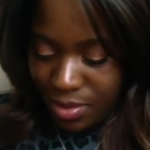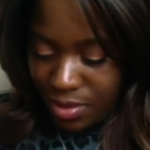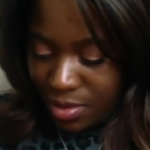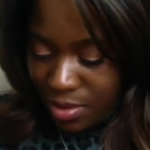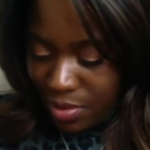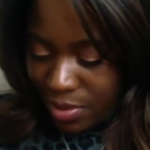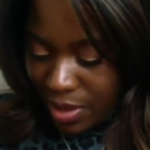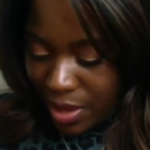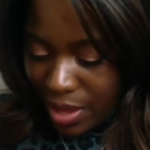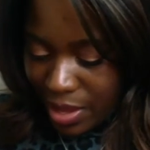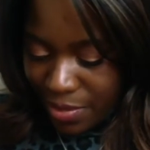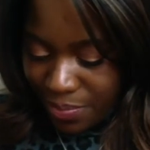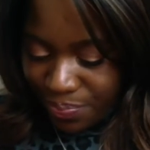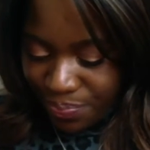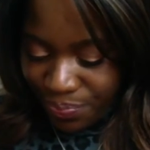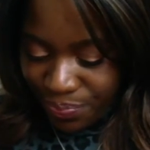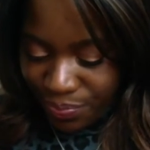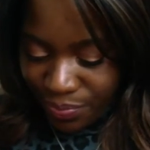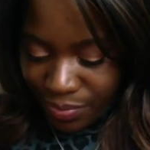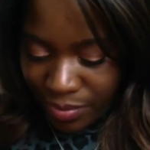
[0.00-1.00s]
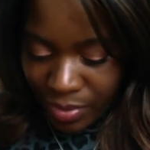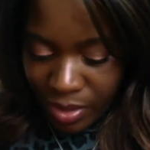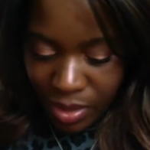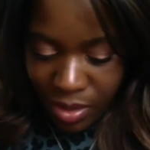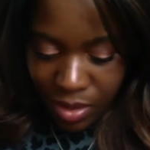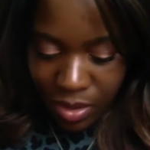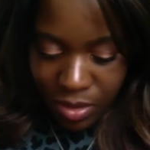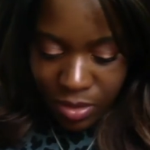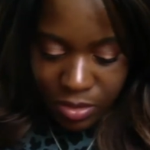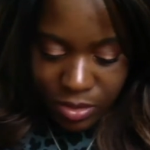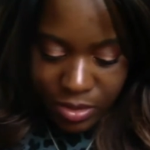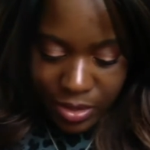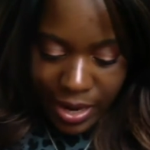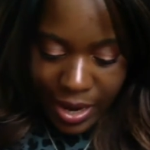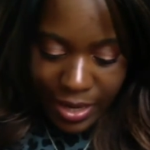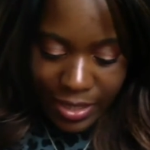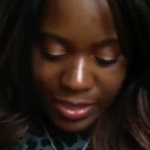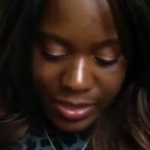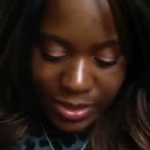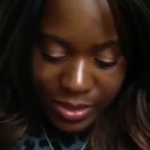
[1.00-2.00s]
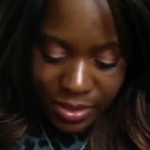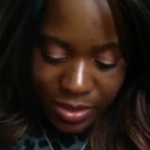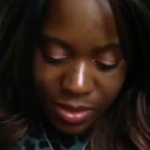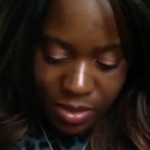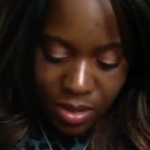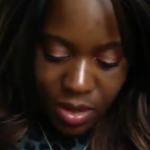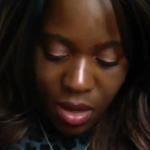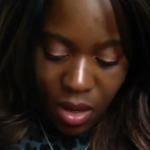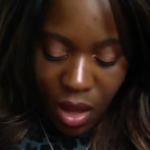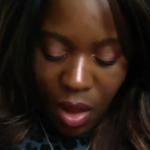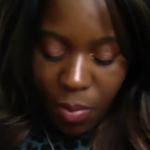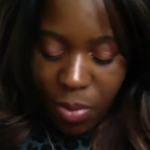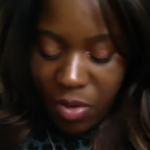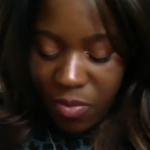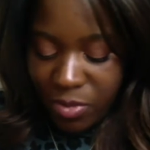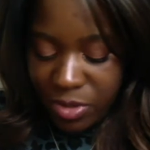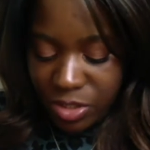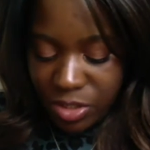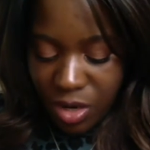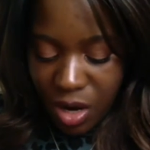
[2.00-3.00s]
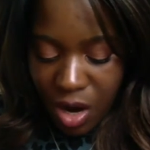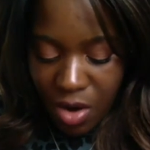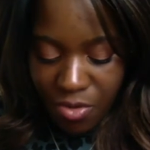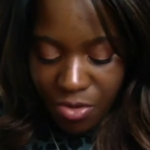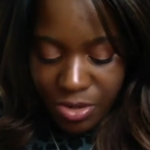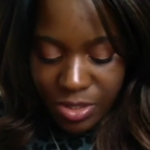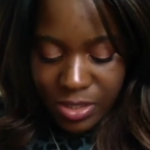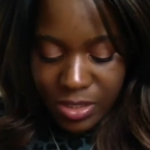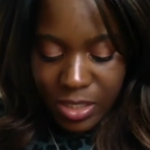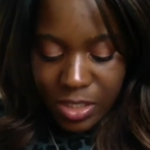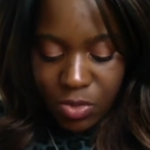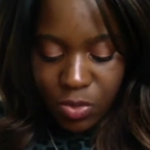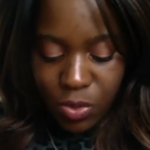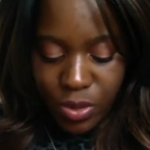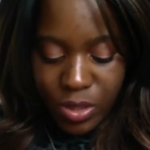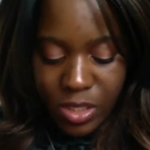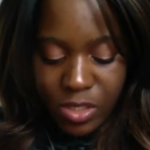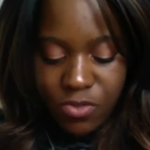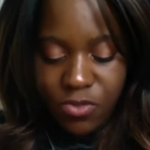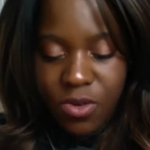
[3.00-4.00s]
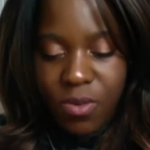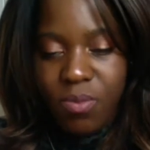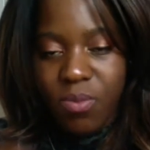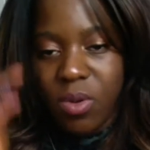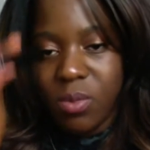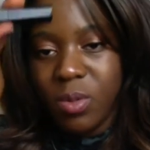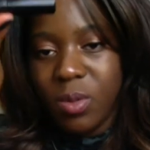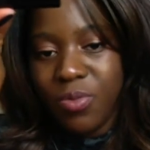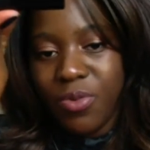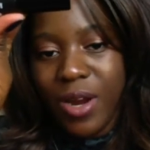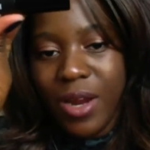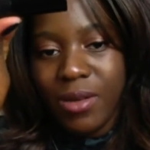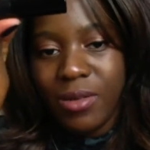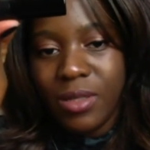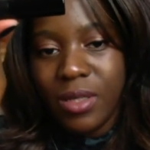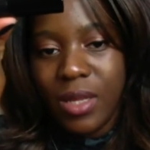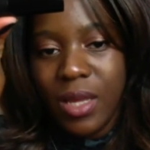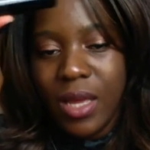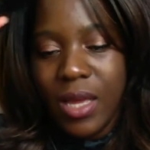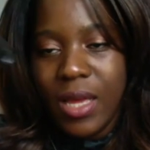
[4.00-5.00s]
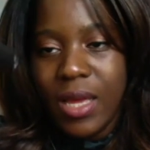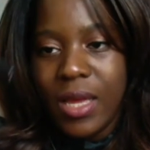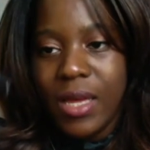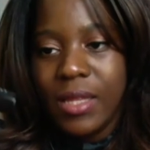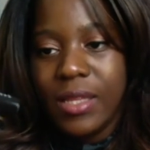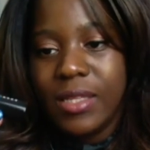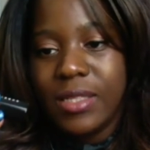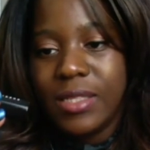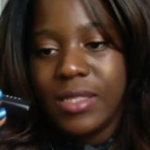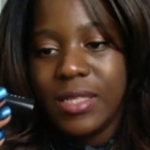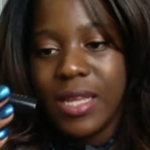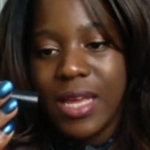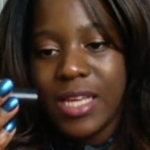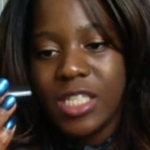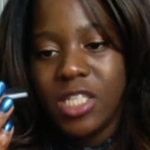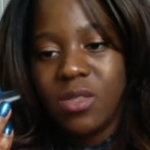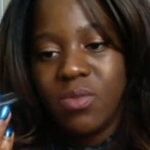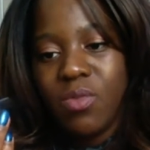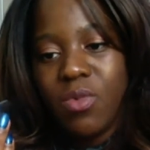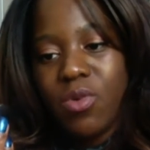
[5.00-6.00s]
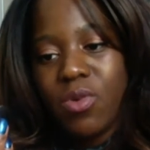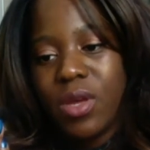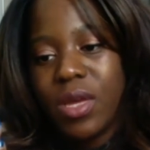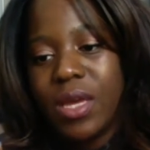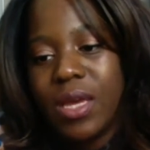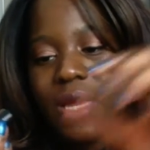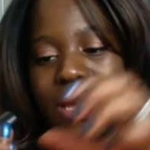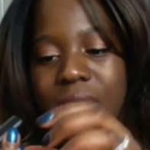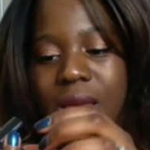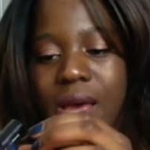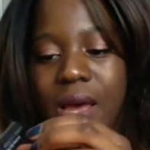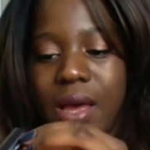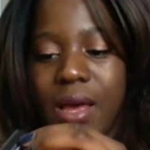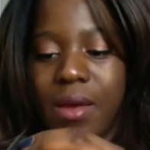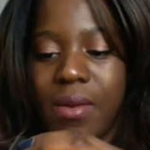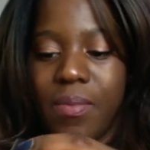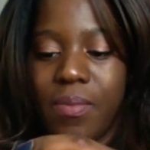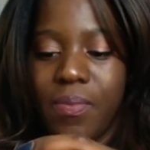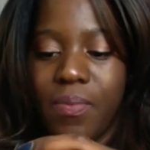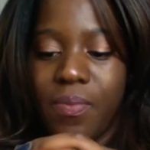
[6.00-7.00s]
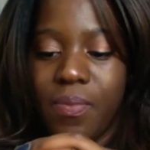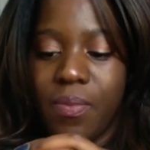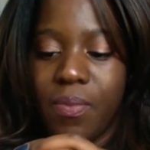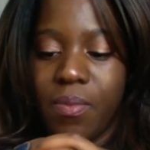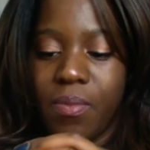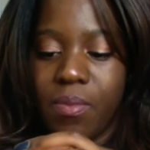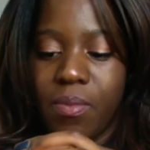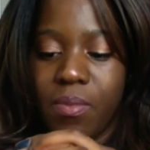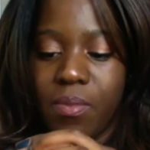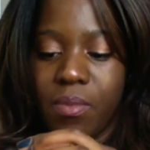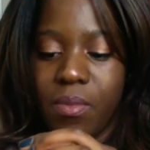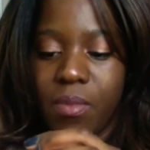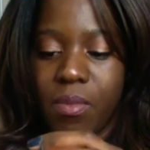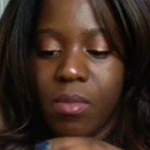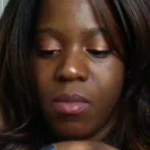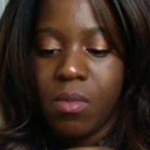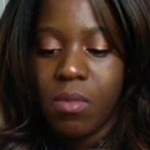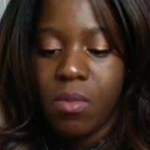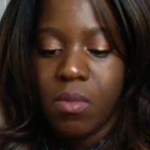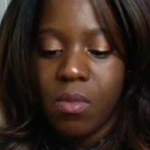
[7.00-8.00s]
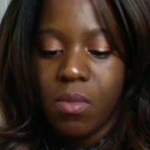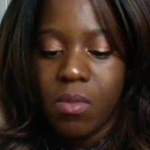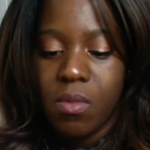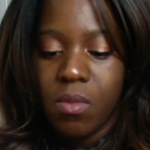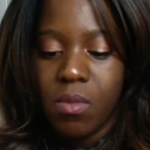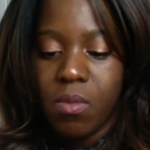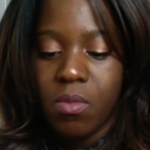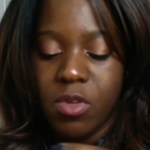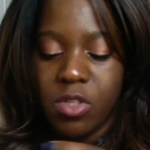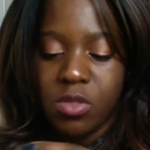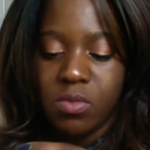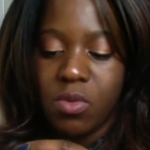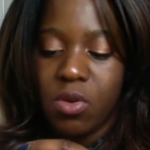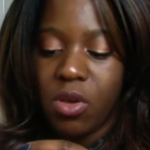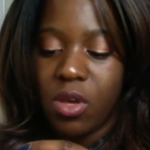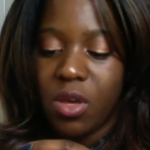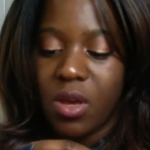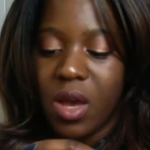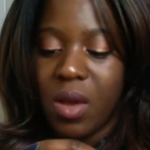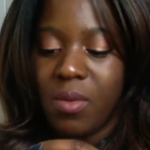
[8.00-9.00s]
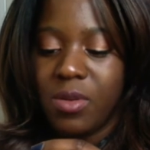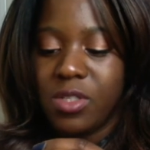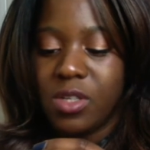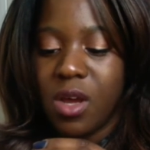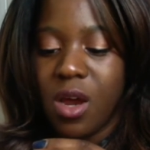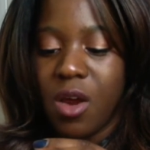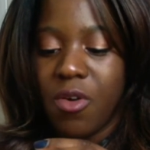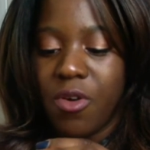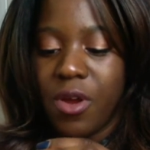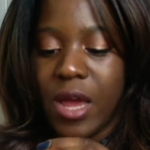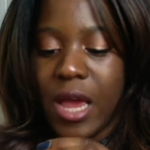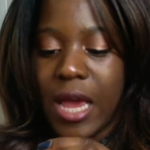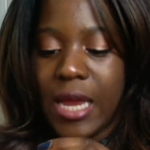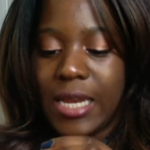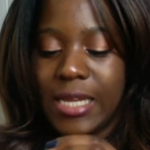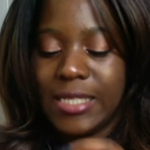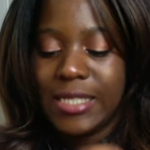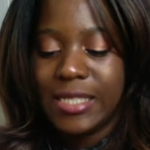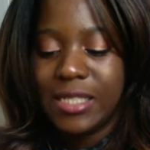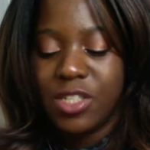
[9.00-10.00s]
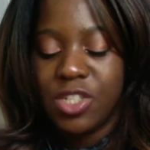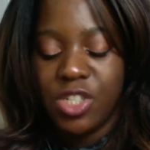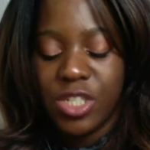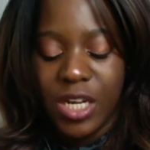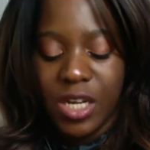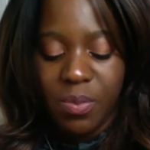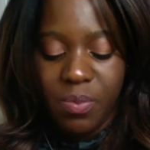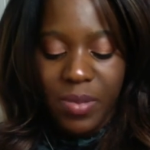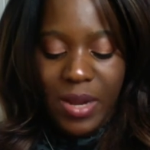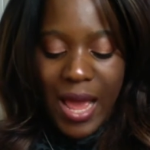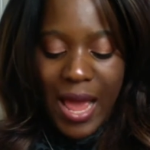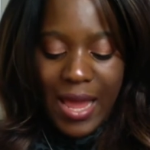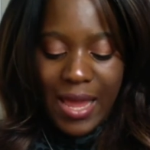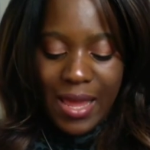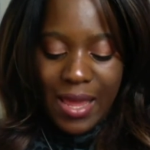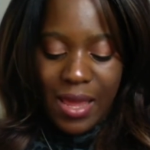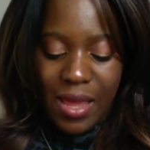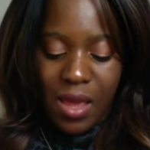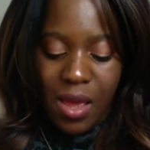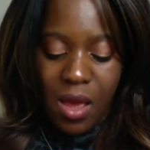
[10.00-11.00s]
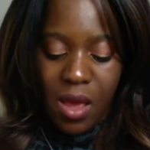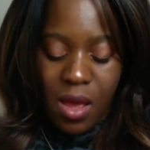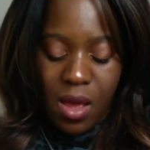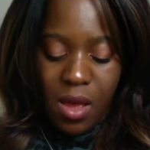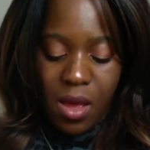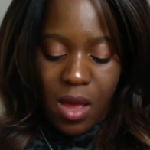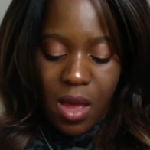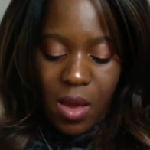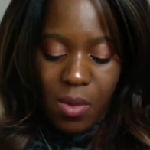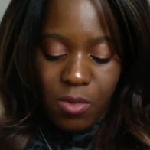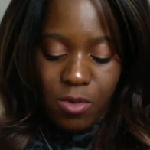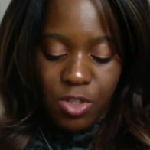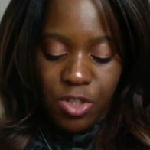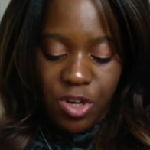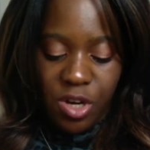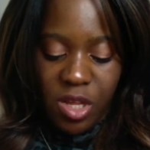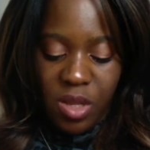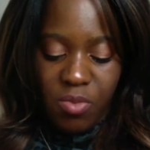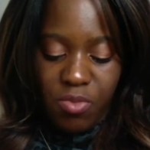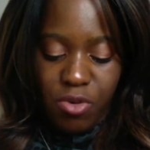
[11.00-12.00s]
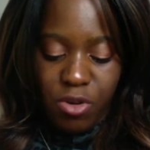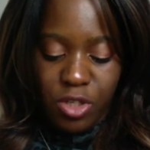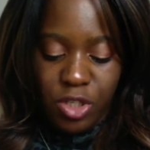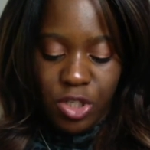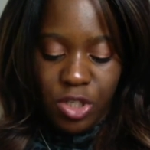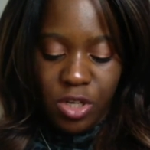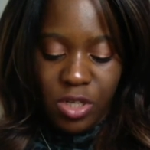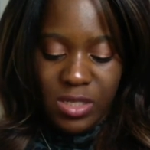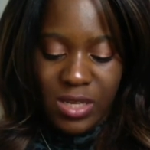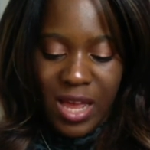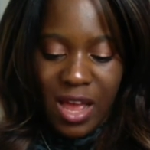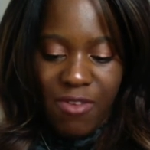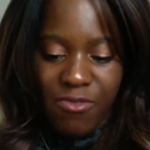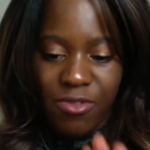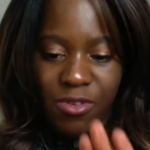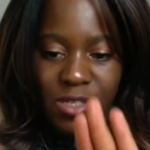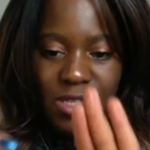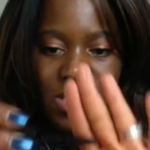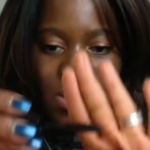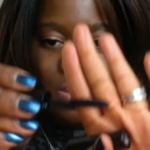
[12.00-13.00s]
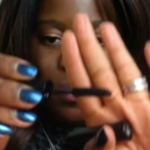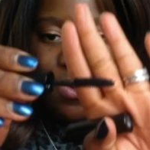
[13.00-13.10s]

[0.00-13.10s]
Okay, so next, a couple of mascaras. This one is from Bobbi Brown. This is their smoky eye mascara, and it's in the shade Black. I will show you the brush because I have used this